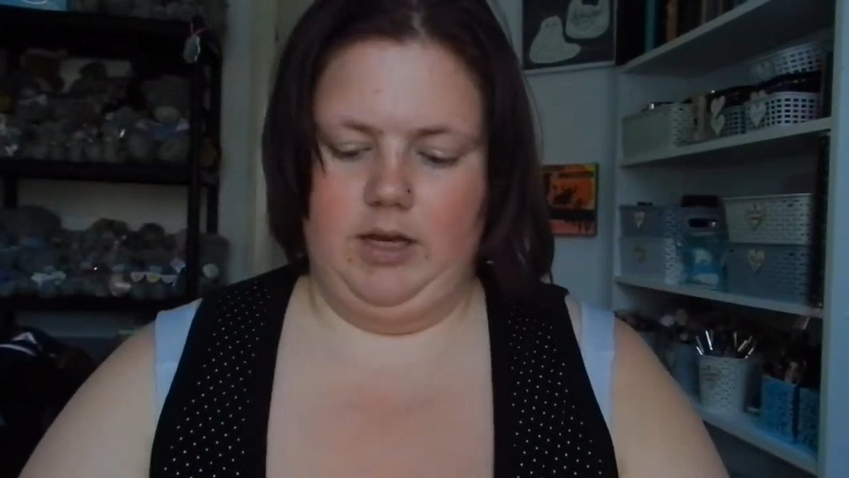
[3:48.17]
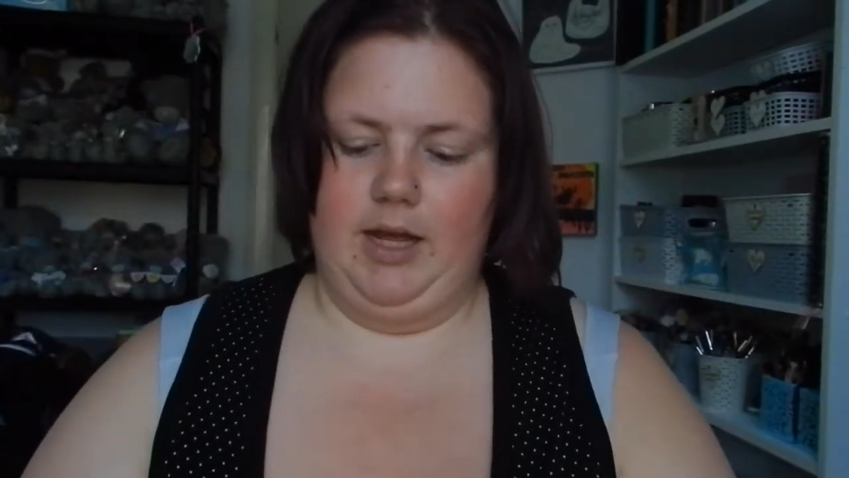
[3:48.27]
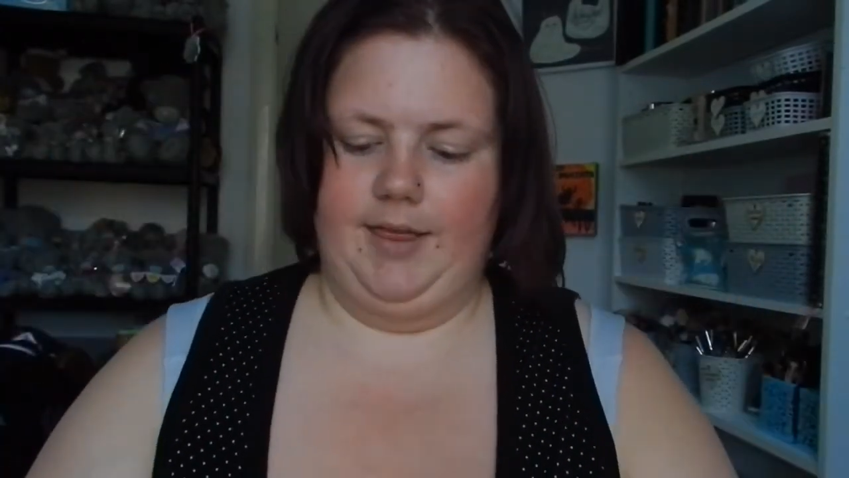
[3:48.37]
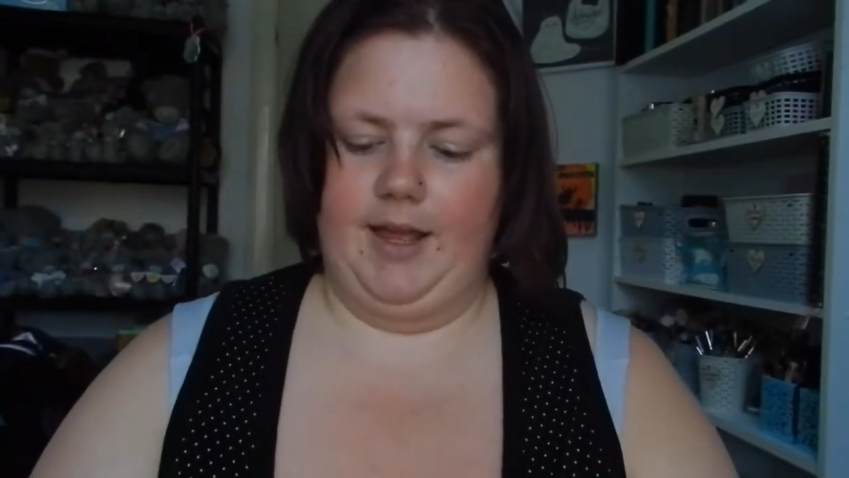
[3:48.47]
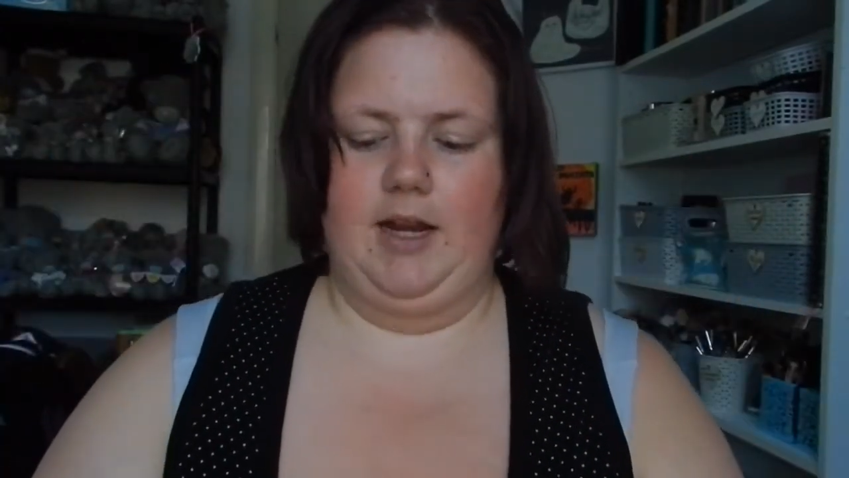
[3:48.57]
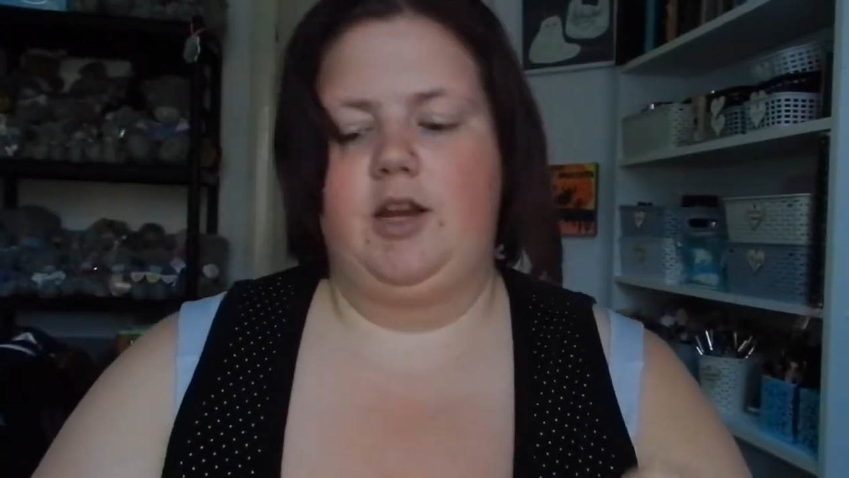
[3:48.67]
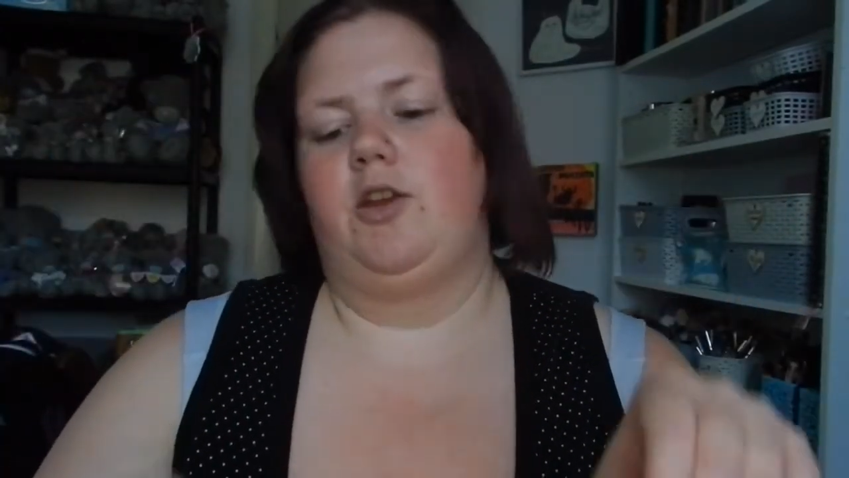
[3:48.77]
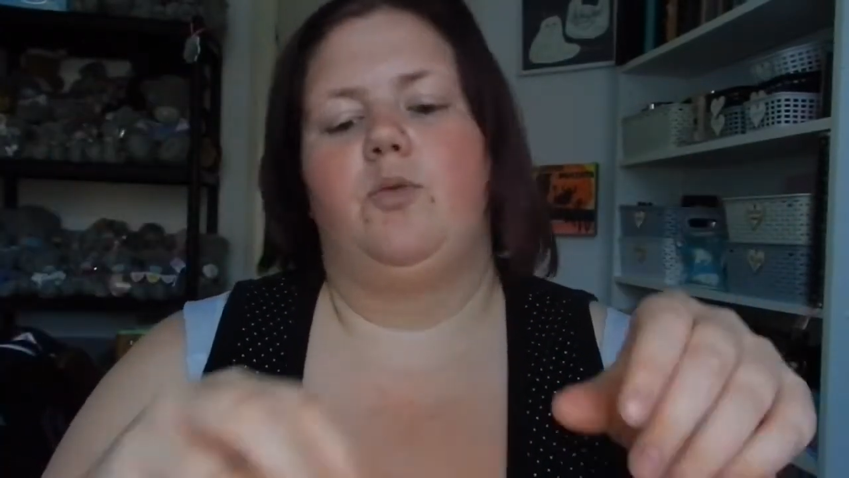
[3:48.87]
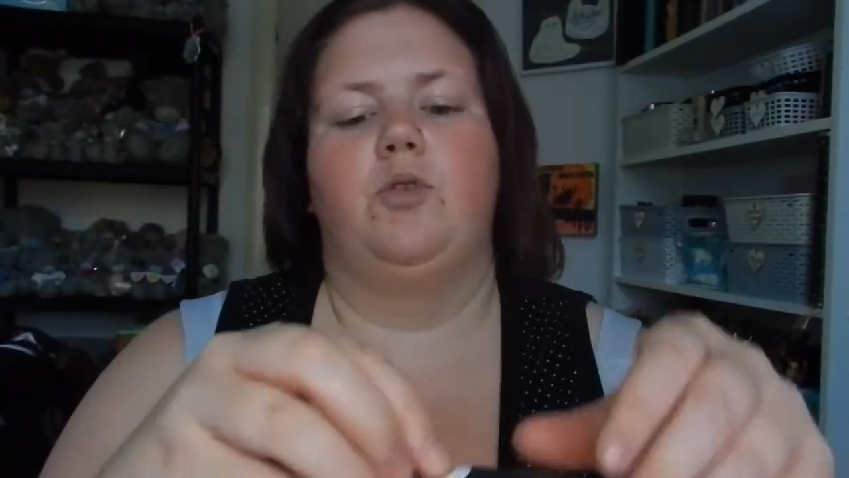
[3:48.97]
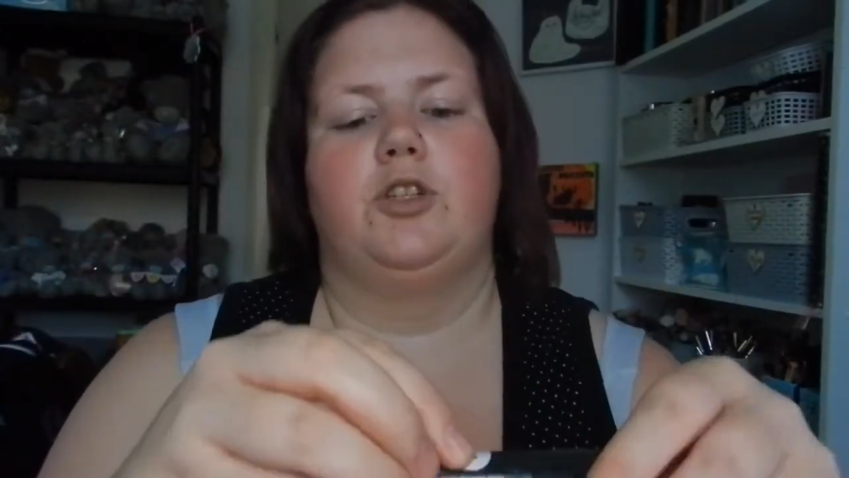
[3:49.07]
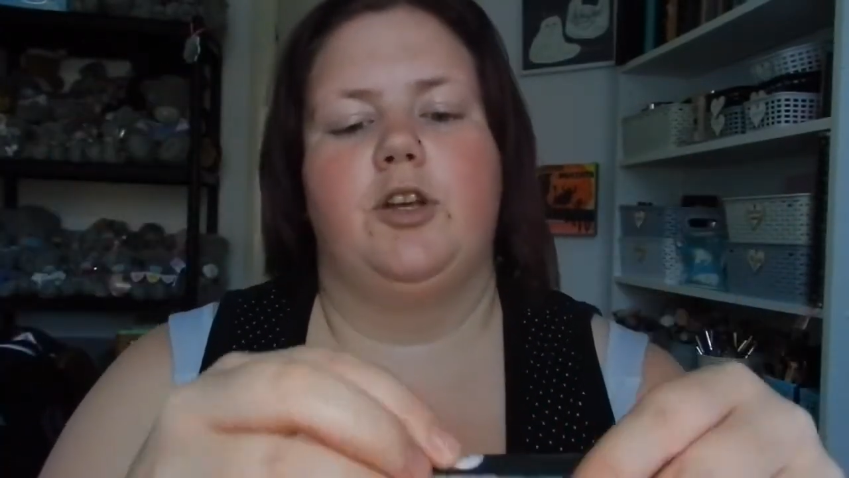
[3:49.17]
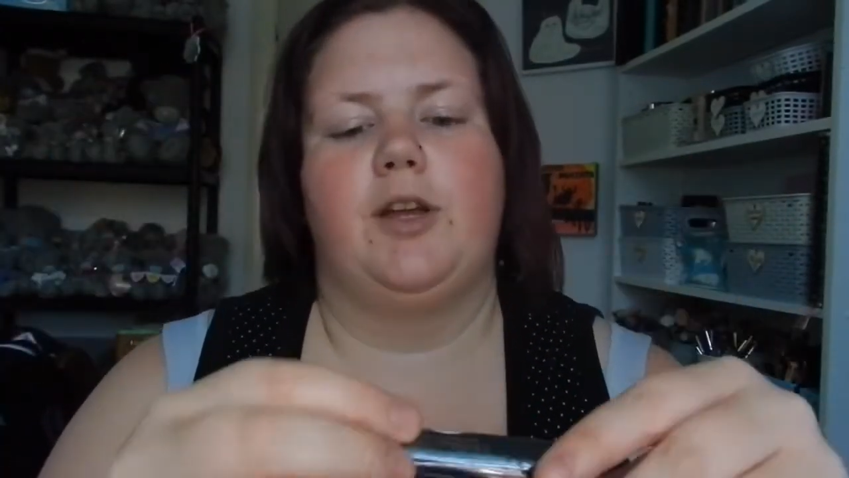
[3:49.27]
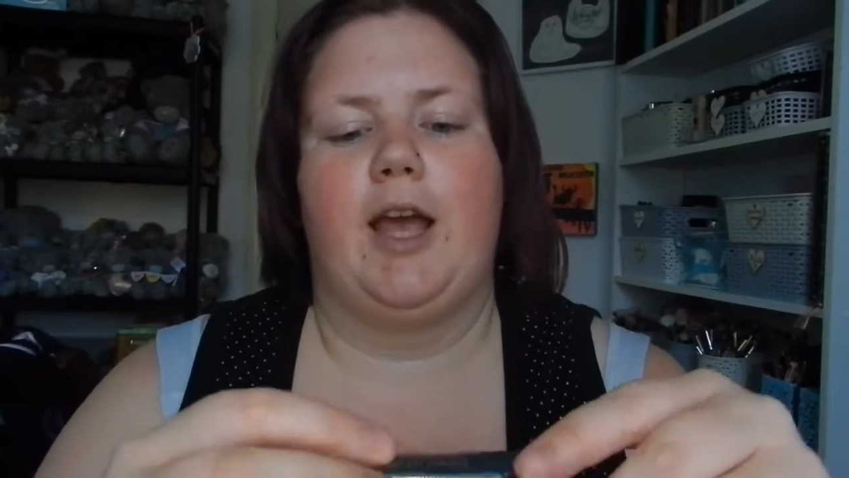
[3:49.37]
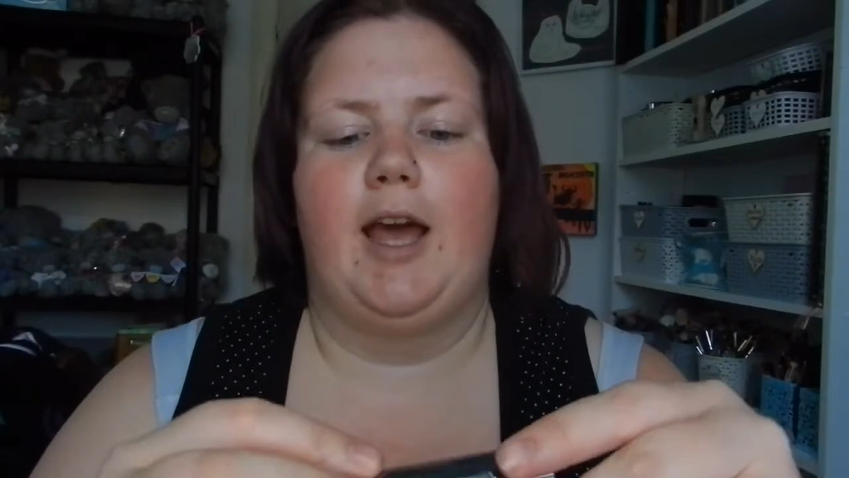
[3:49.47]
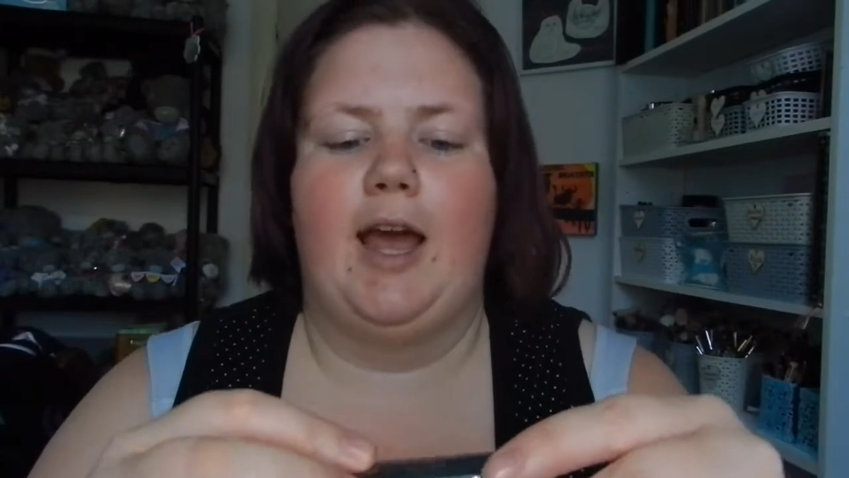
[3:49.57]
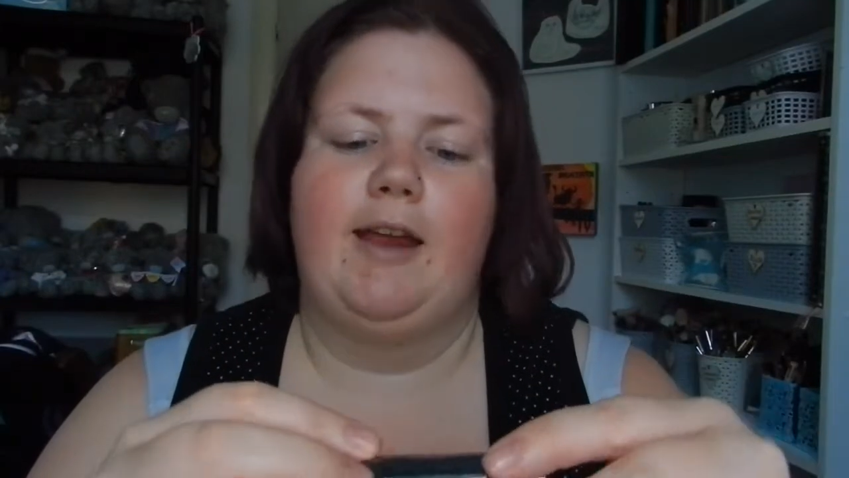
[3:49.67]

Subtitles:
Then you also get